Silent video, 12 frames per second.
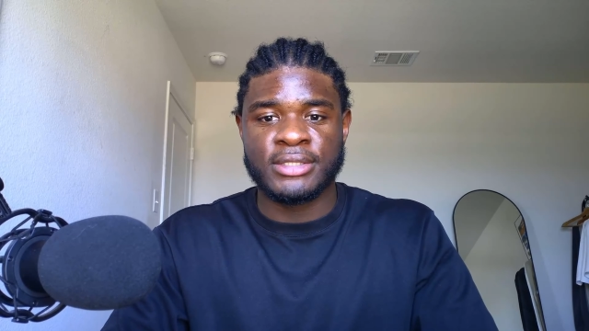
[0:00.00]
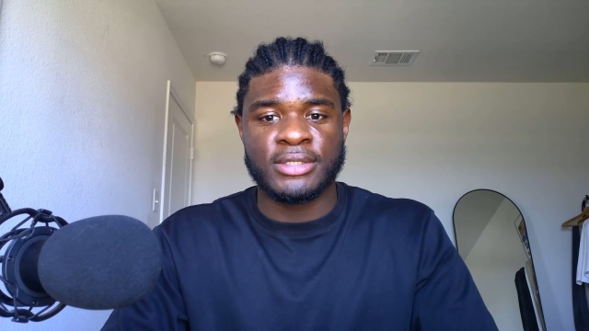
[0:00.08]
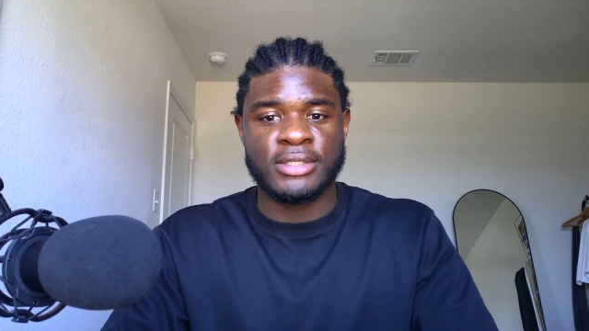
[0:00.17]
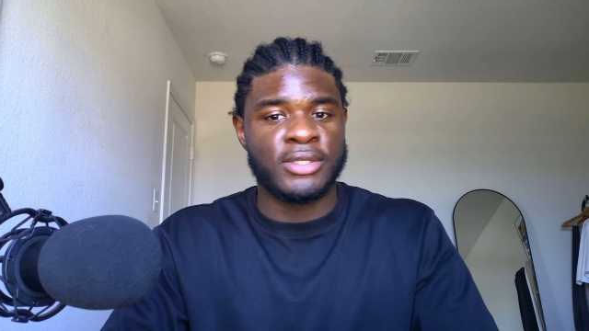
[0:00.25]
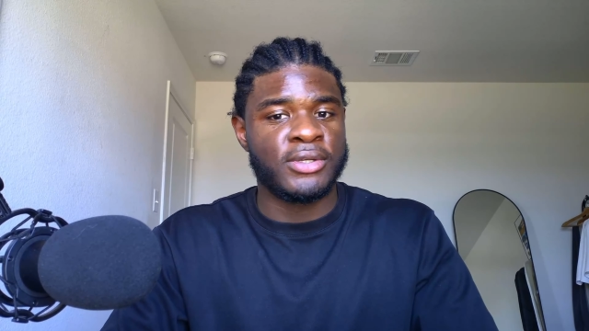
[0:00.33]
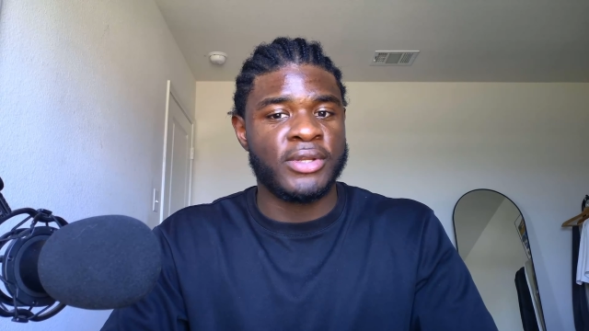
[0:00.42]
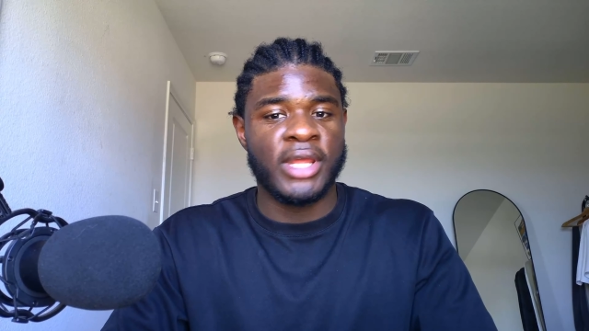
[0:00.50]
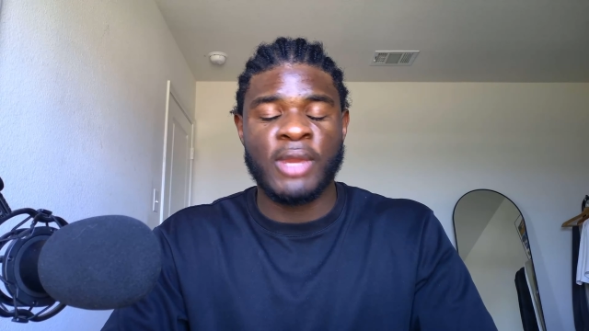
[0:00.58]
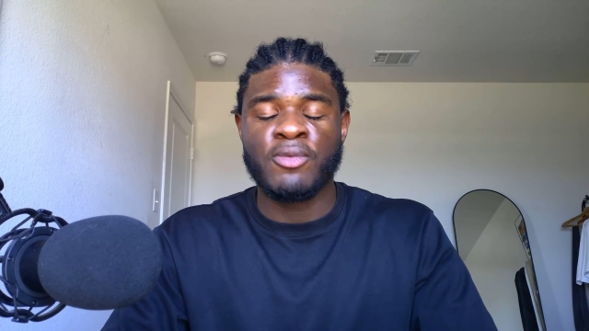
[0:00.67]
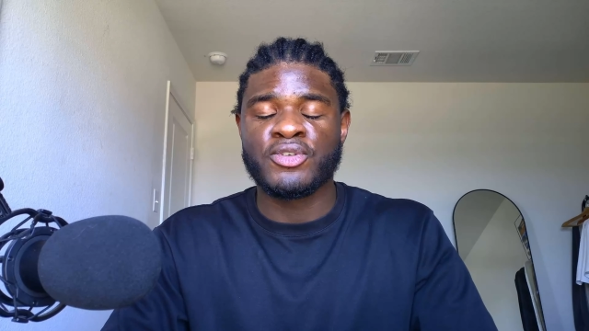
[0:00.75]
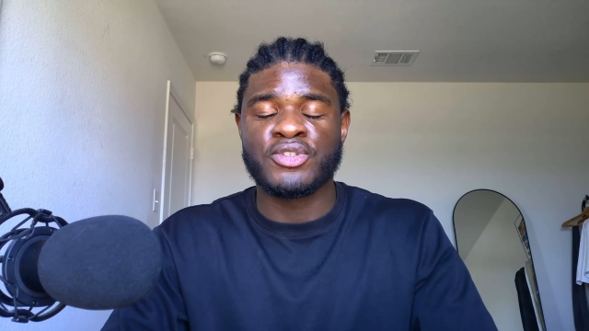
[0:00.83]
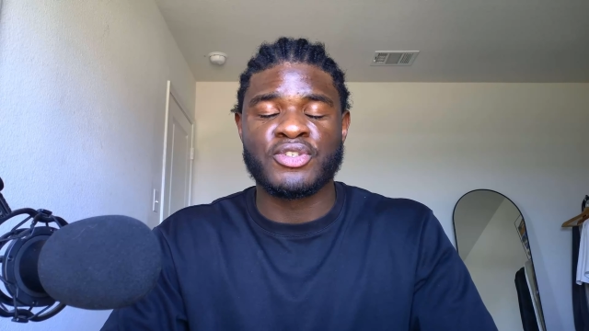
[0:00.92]
Dude, it
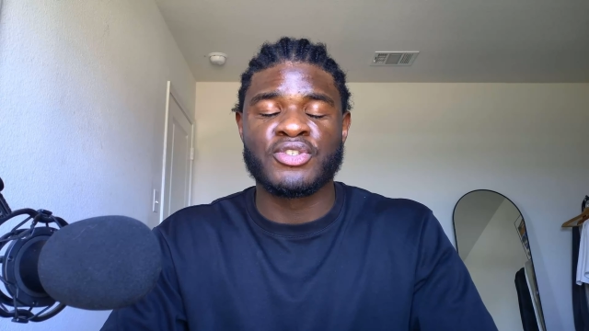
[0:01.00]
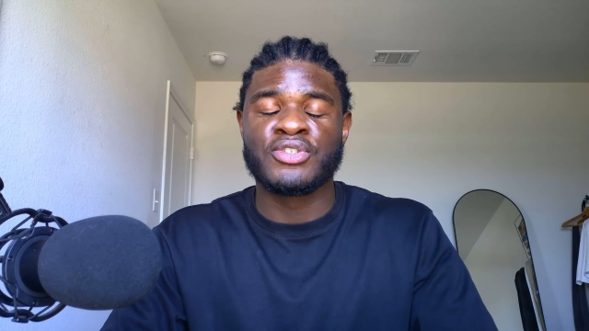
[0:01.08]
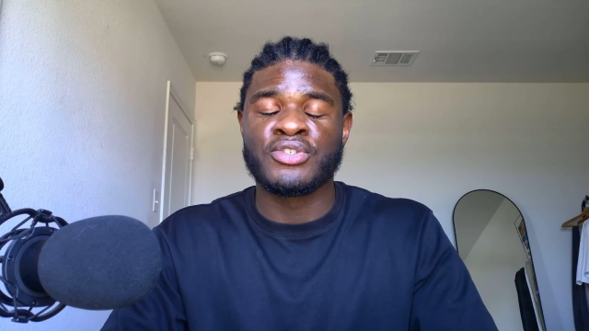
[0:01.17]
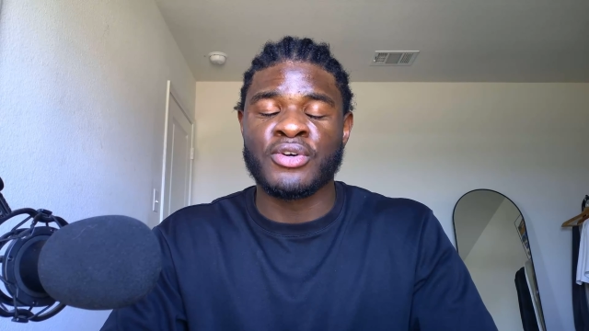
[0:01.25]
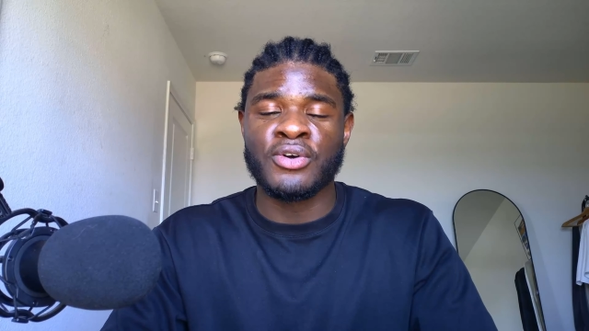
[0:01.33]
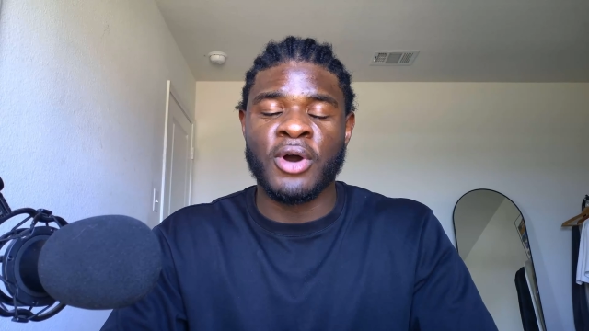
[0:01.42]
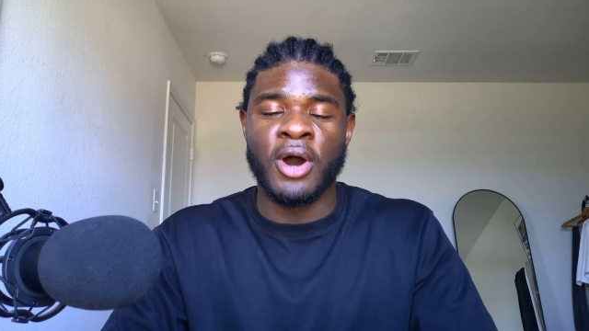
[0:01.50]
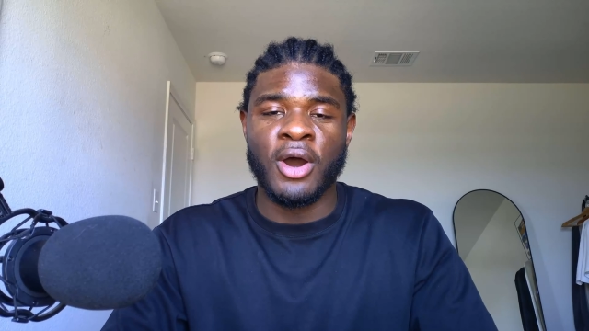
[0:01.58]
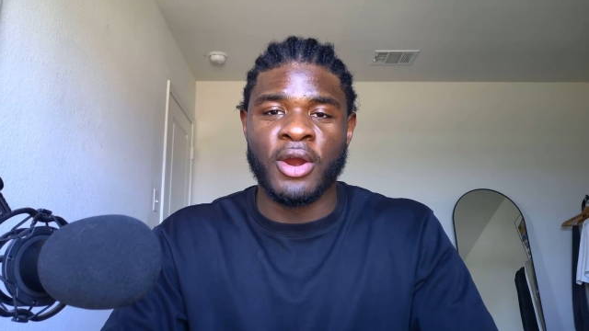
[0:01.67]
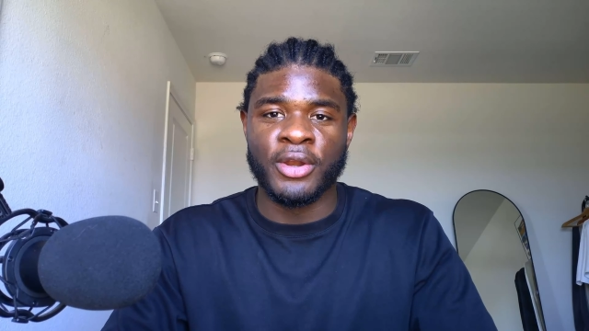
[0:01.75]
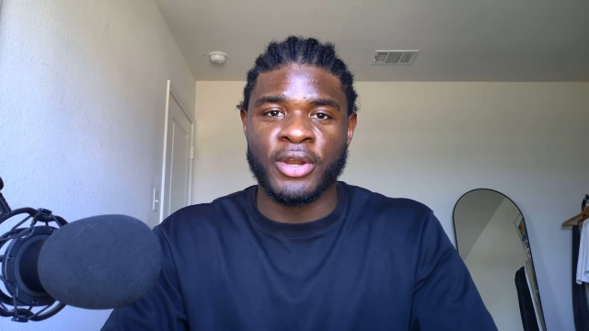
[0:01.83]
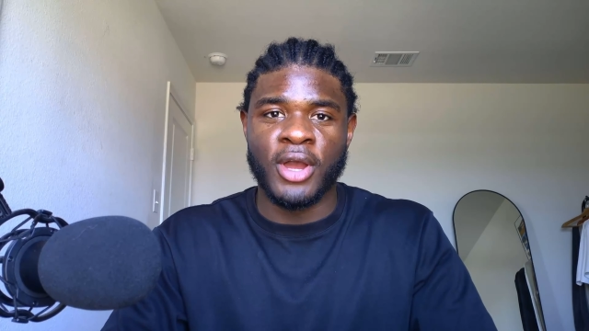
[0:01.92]
was so
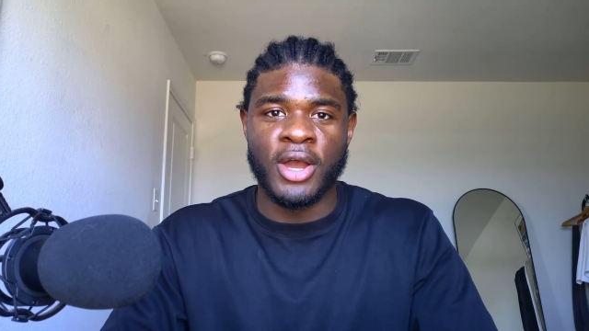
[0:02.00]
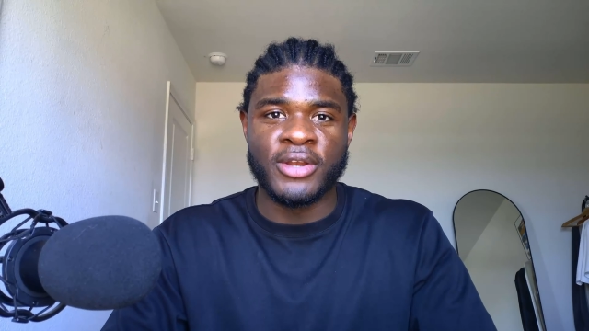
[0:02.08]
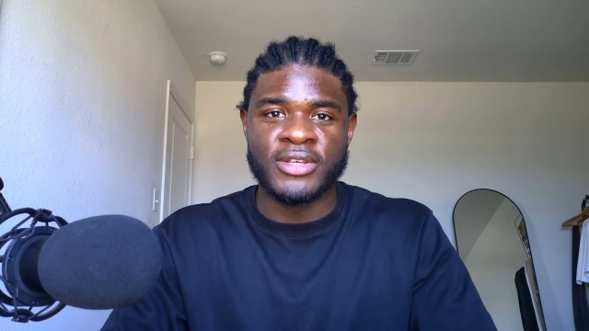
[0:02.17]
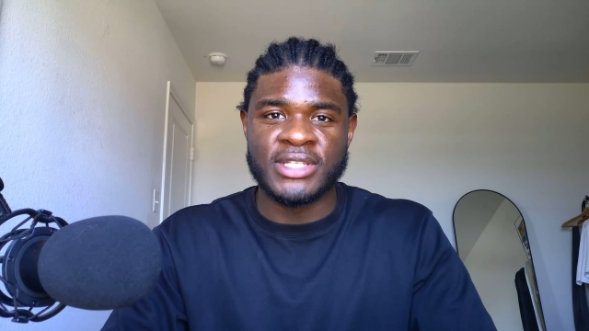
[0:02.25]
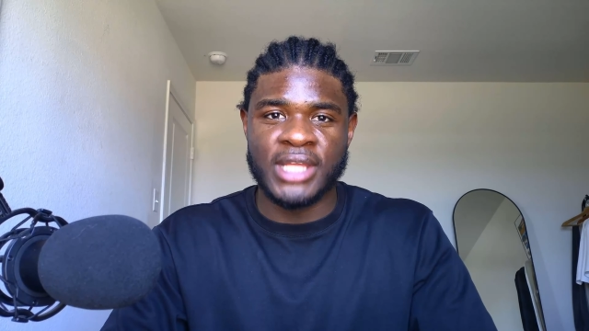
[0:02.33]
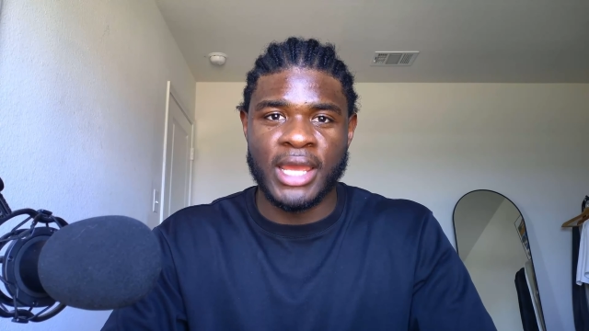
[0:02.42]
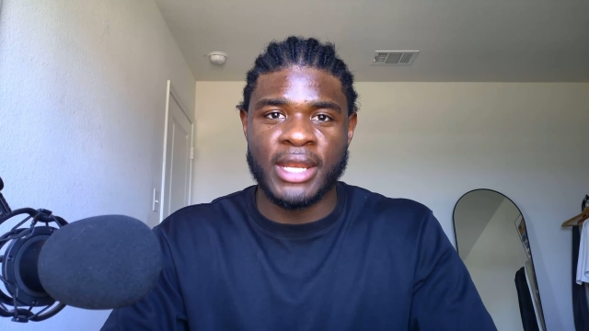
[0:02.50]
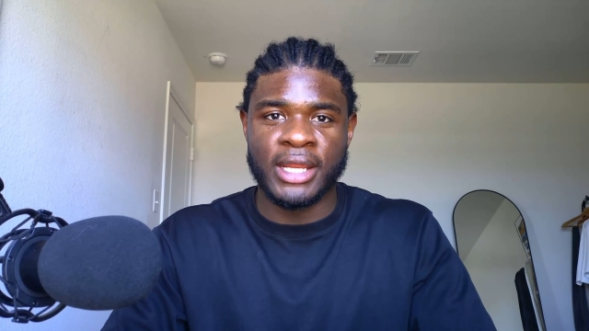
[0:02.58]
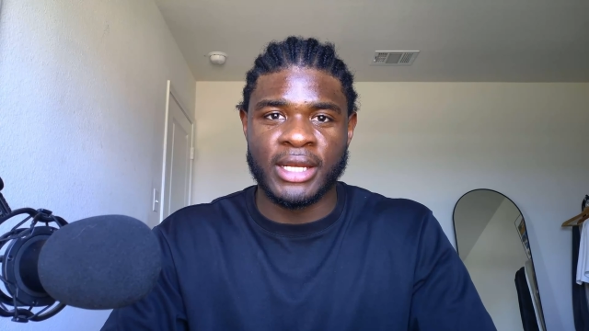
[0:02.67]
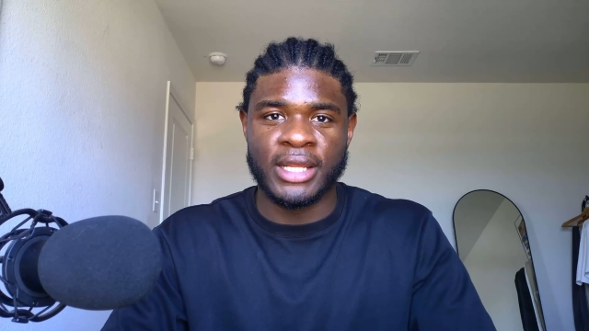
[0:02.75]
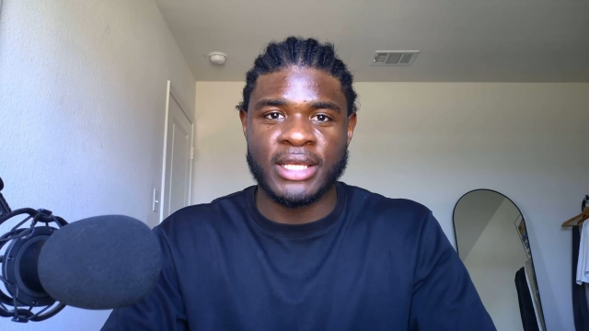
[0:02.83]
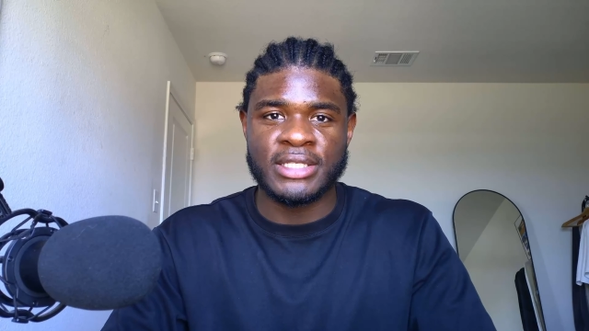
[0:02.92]
hard understanding
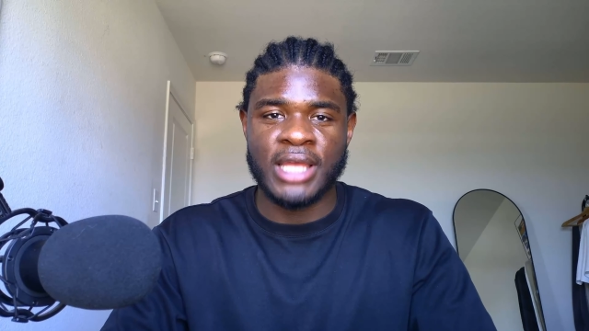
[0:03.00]
this.